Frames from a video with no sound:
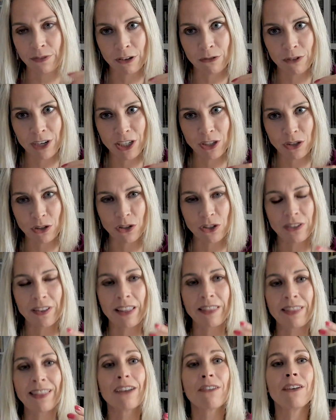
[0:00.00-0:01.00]
research
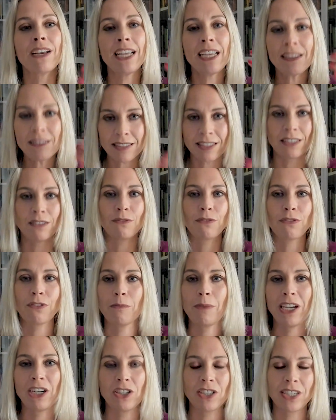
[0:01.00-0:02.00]
that there is
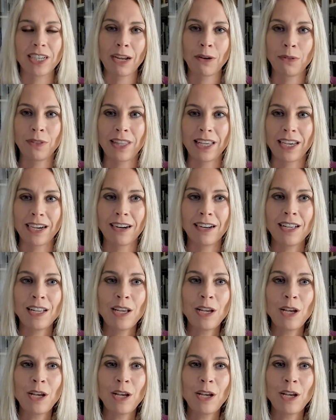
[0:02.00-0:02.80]
information out there,